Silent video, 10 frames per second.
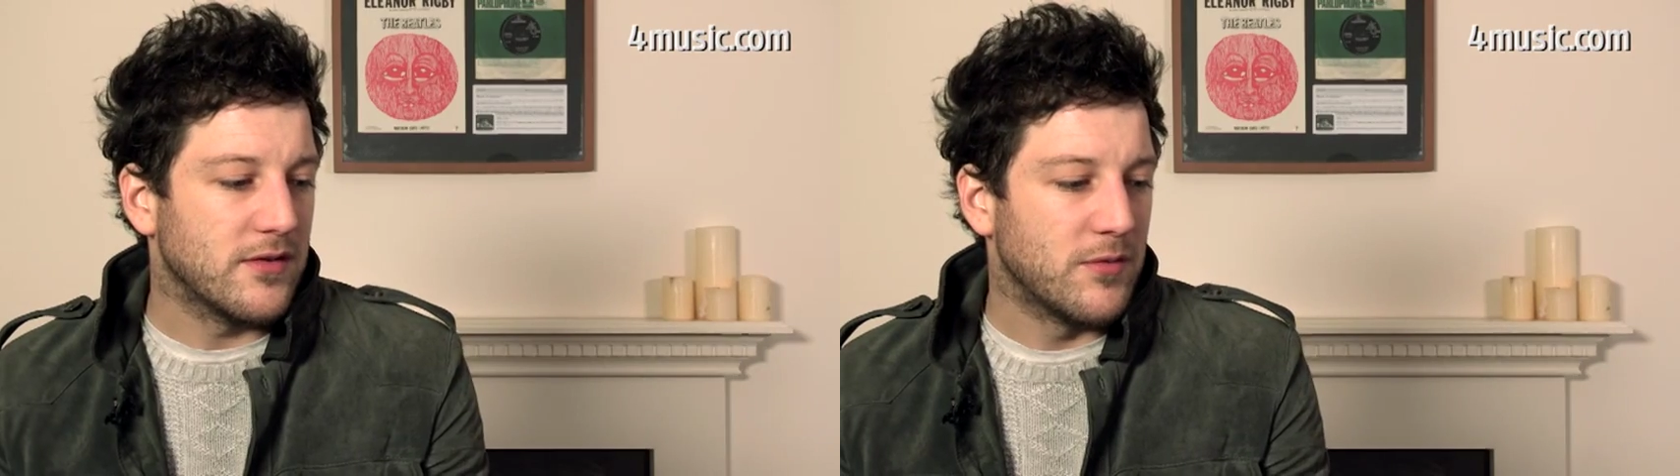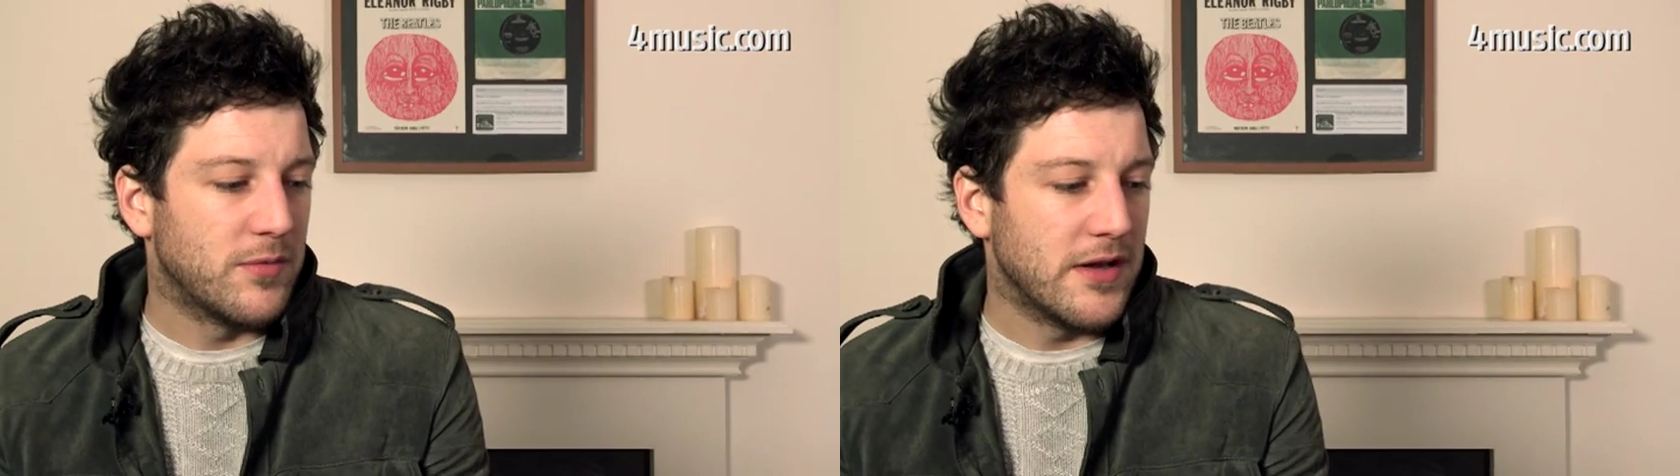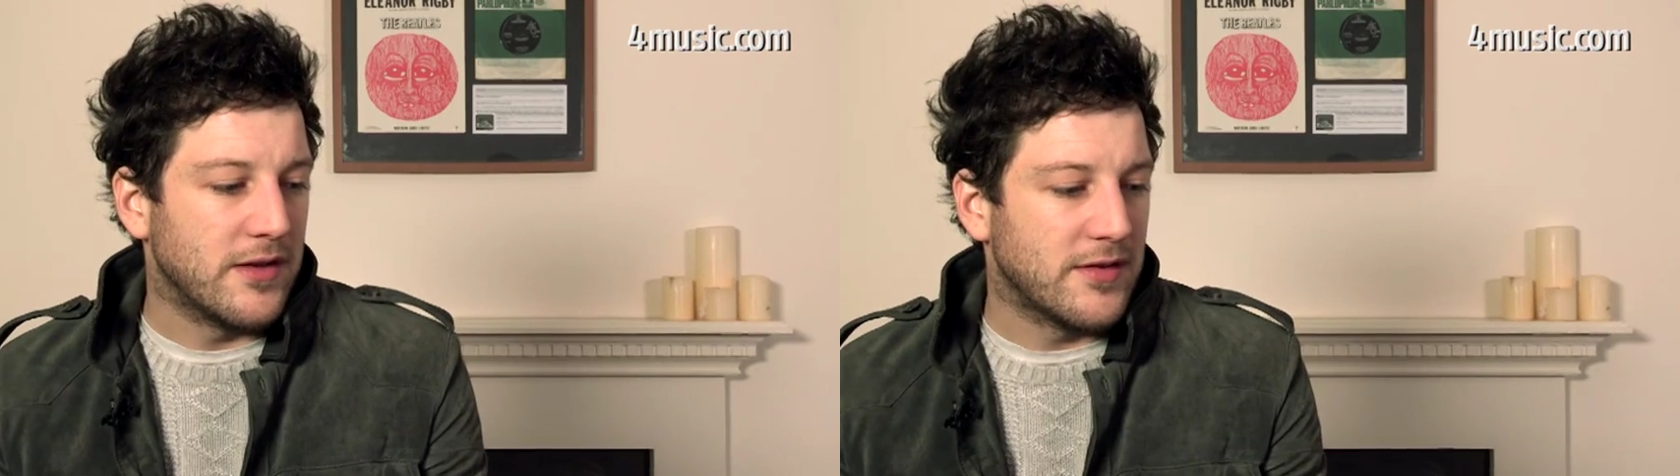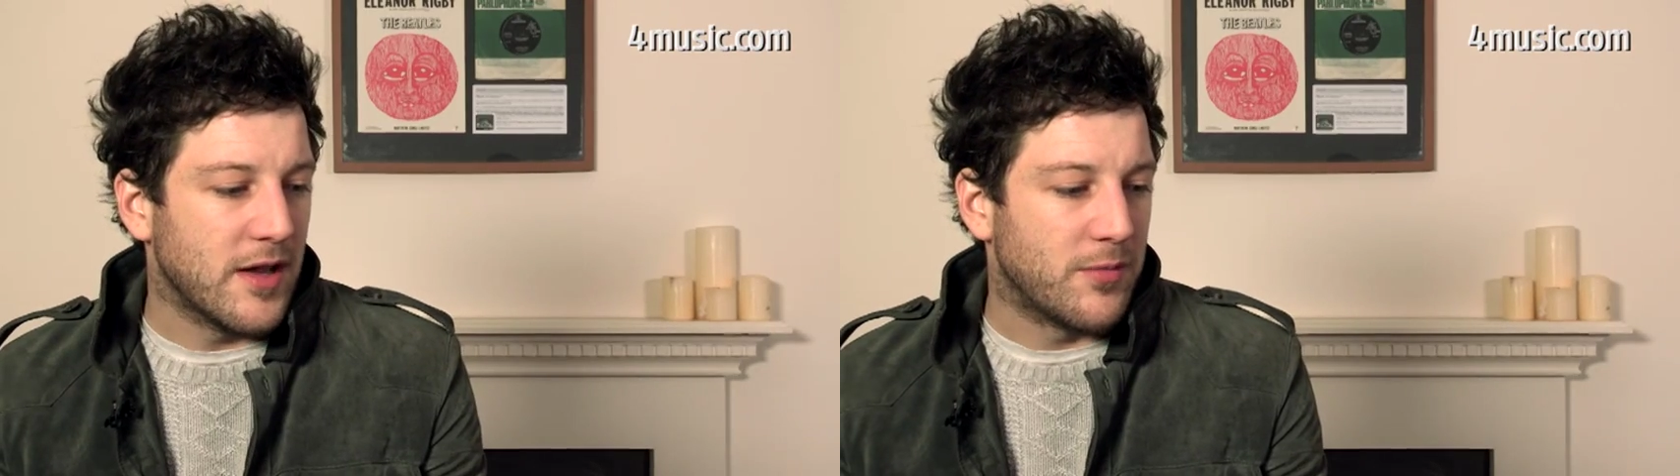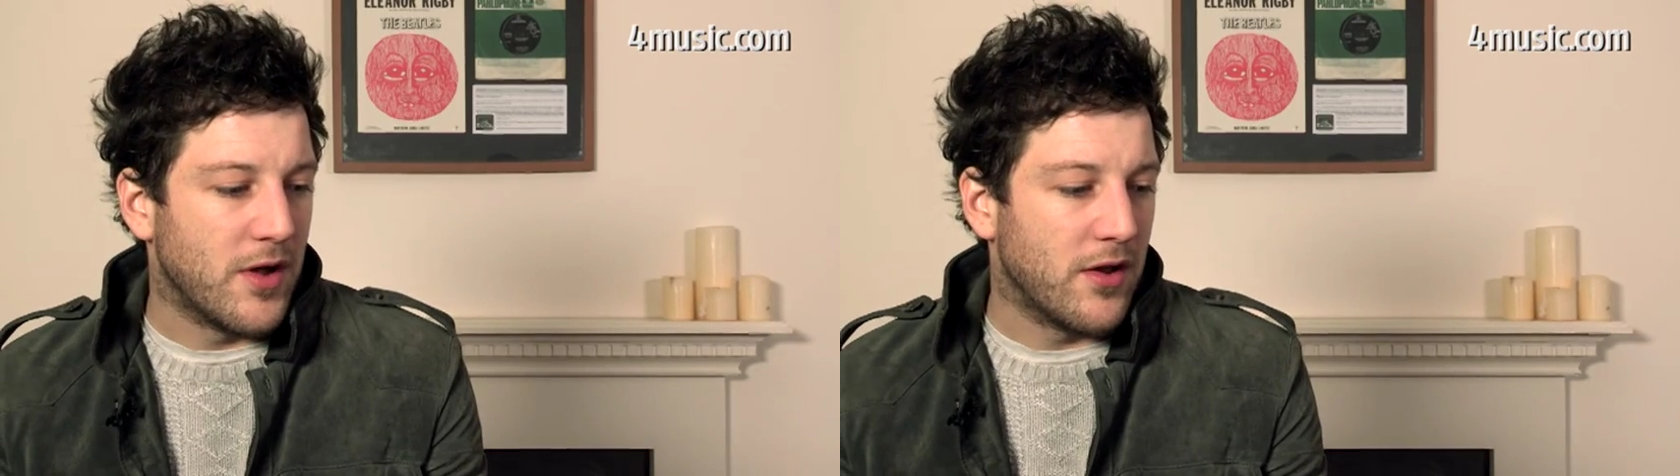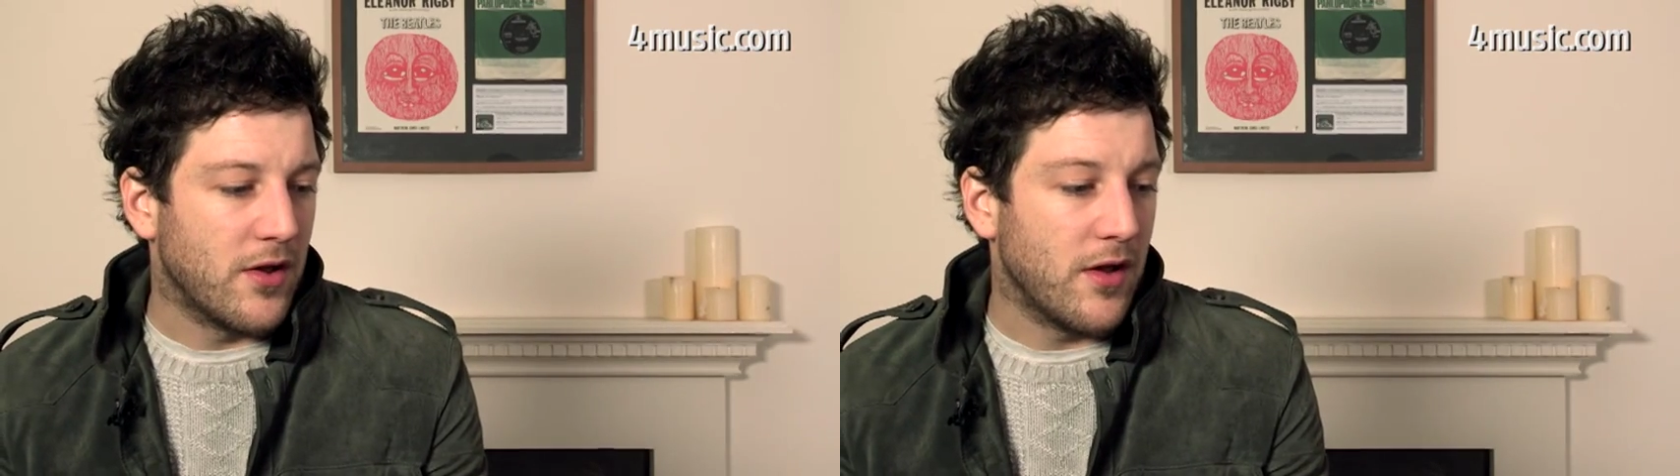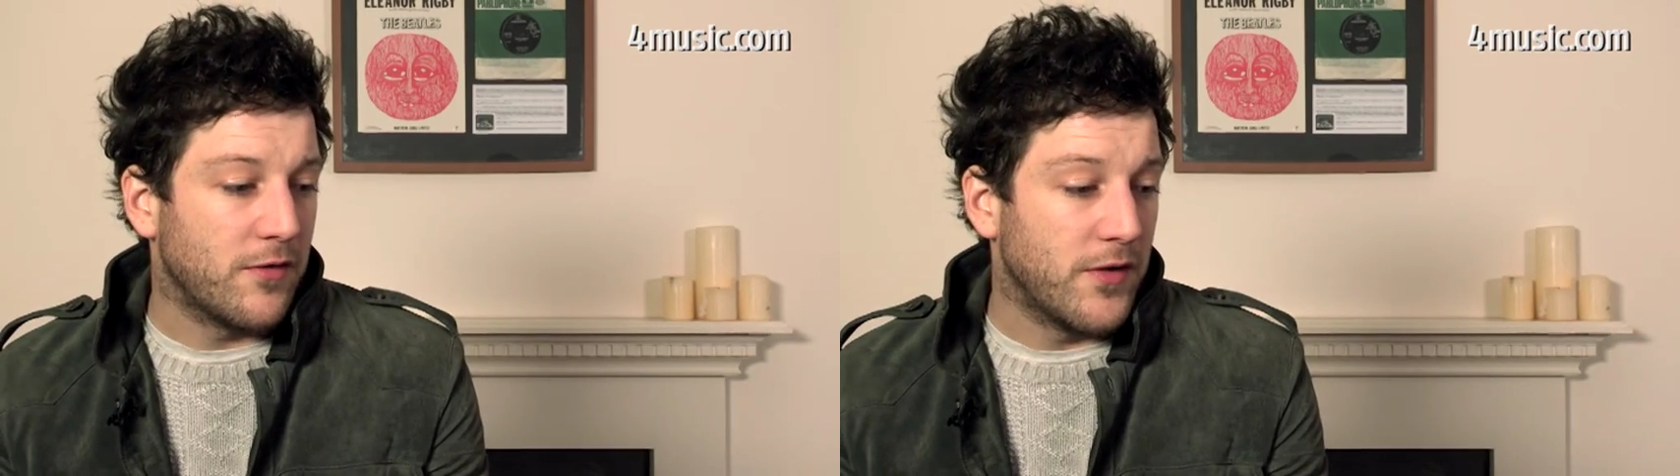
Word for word: completely separate and I